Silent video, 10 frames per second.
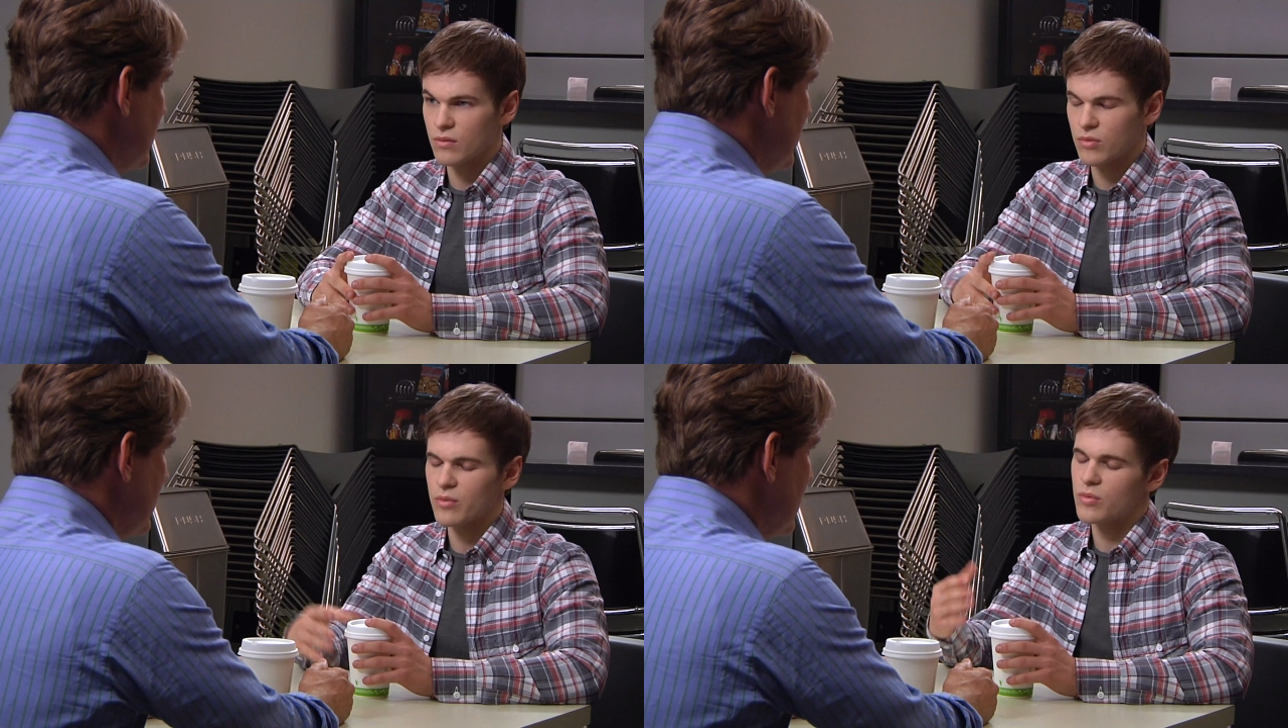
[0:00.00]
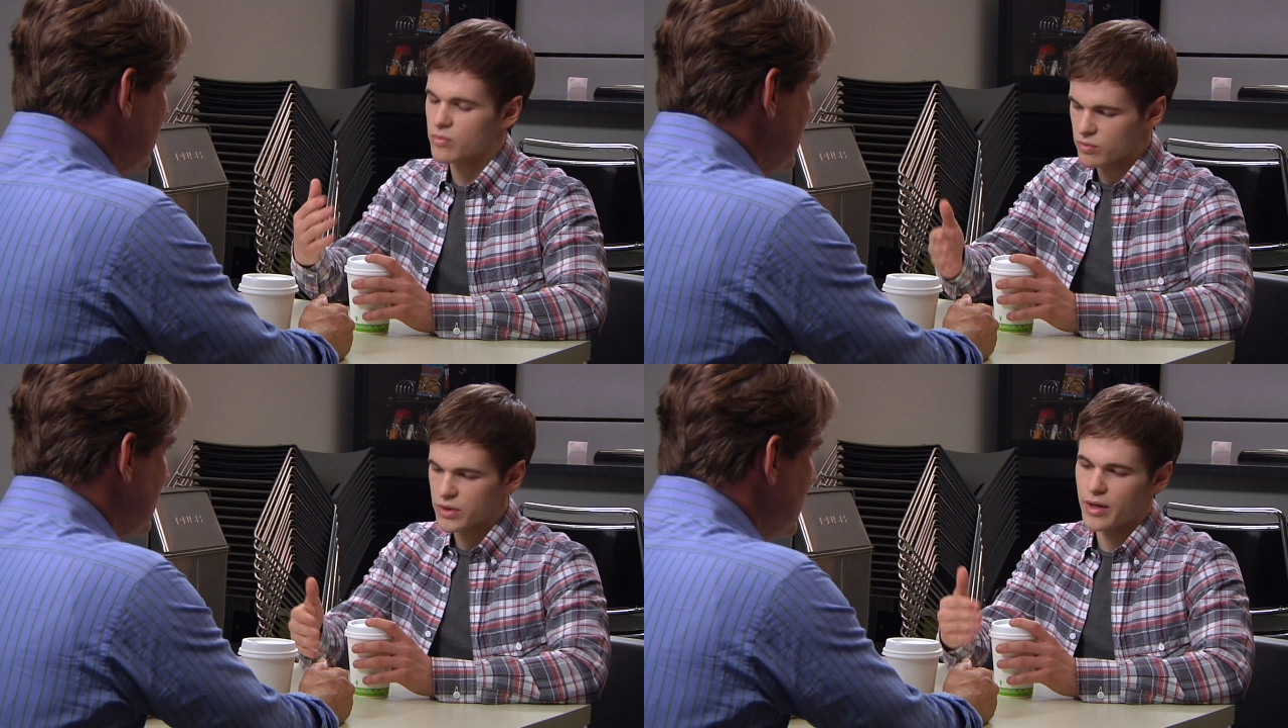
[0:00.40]
Right, well,
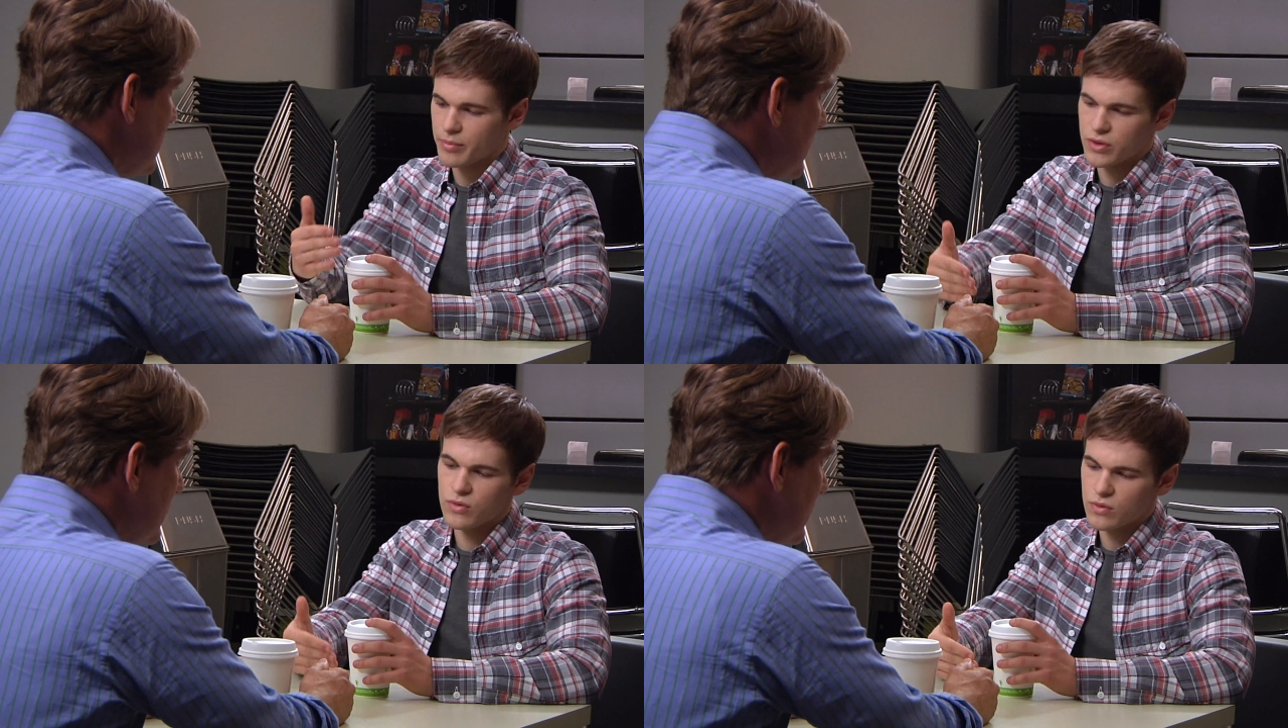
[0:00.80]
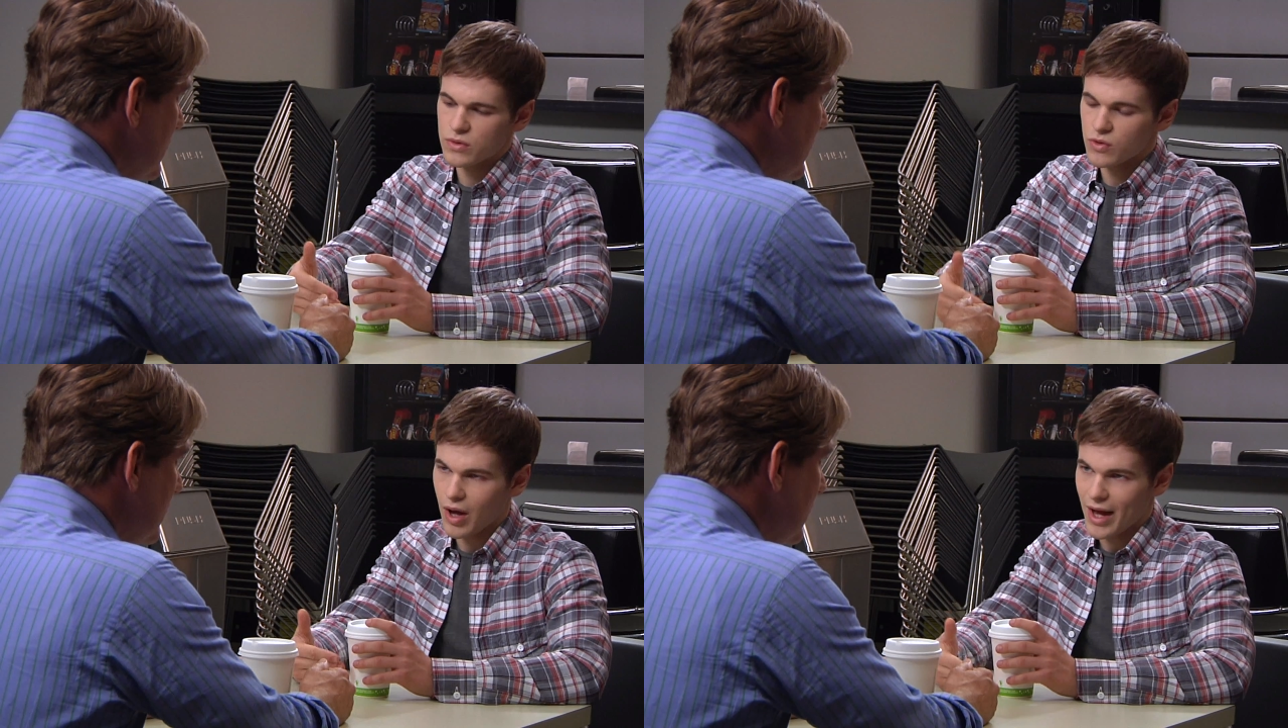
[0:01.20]
yeah, but
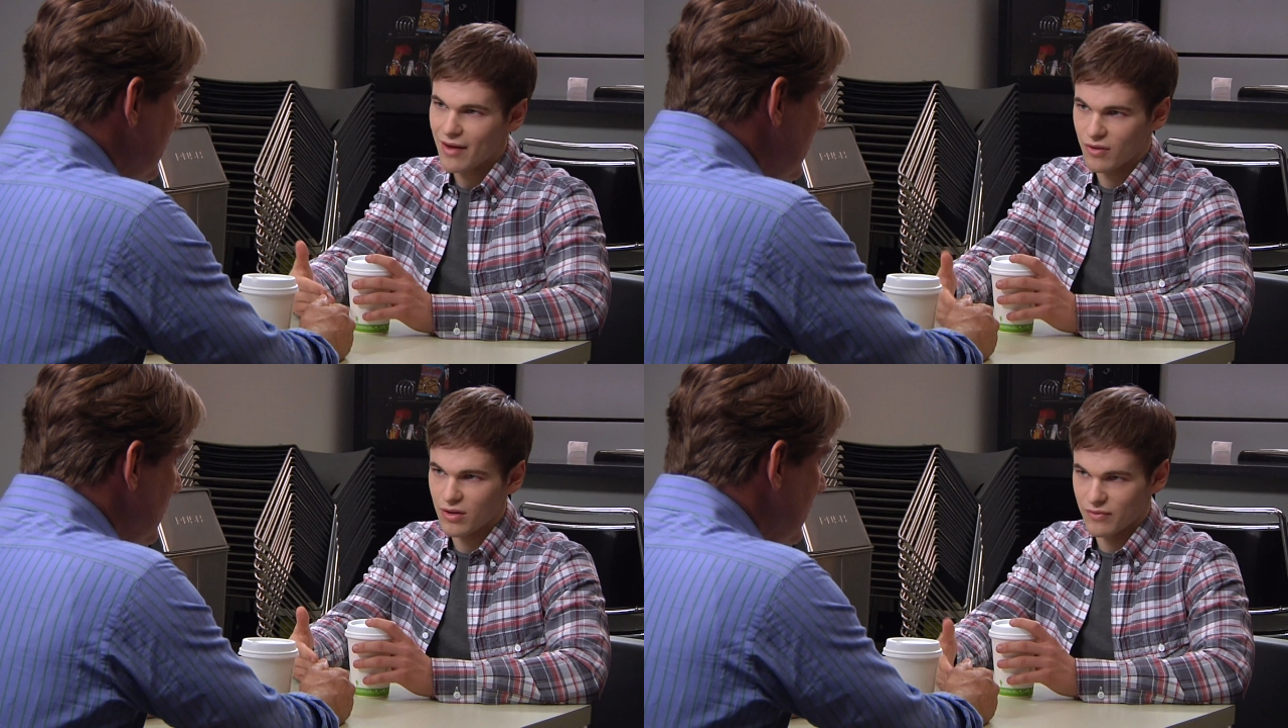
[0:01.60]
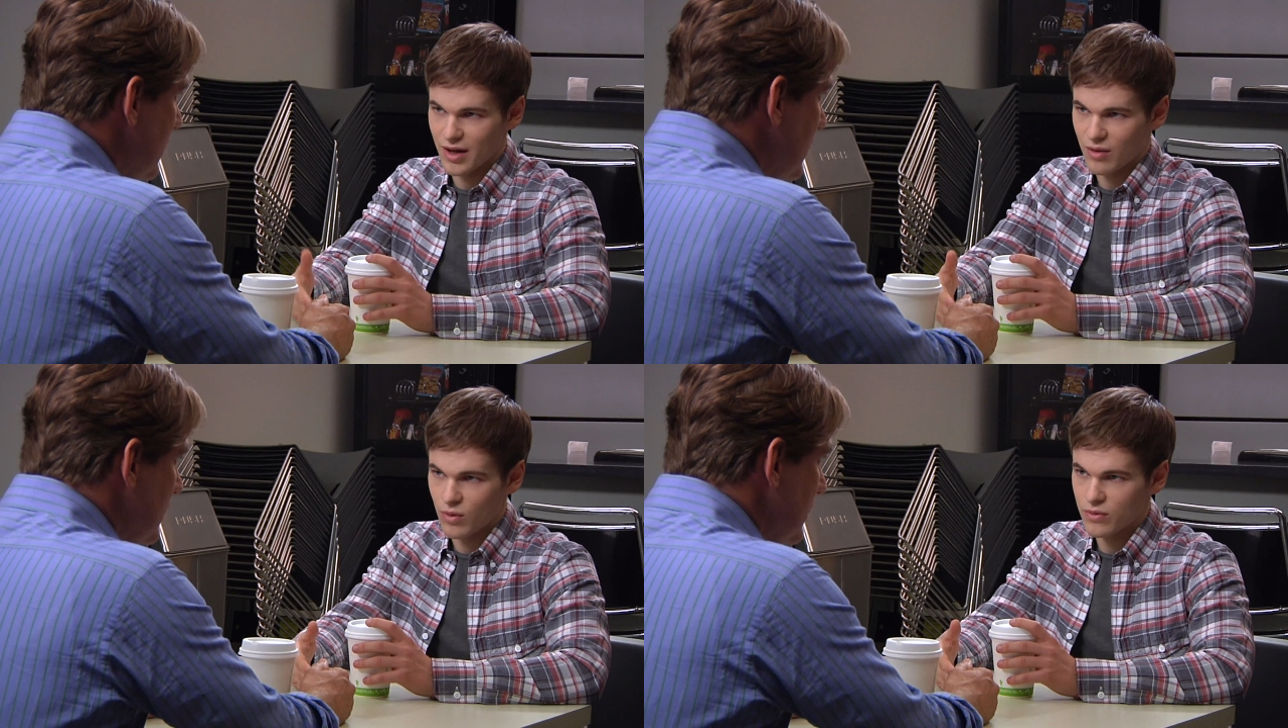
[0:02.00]
you'll have all of
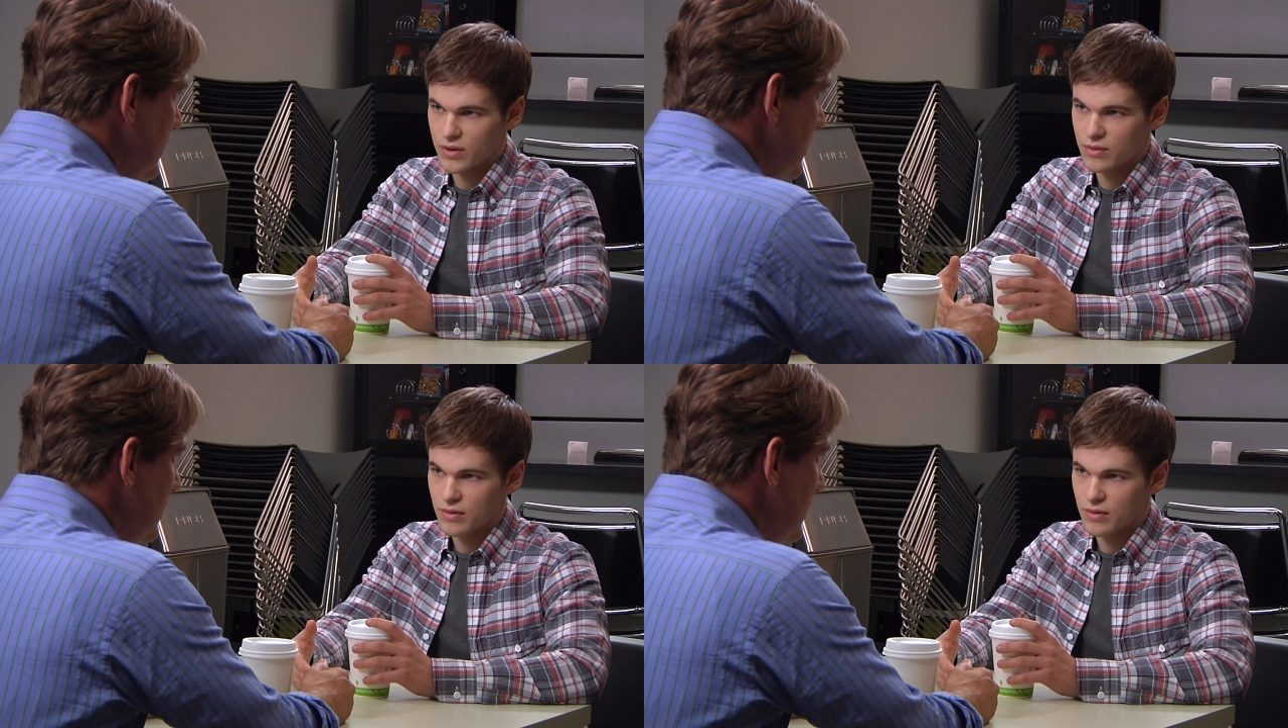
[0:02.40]
that, won't you?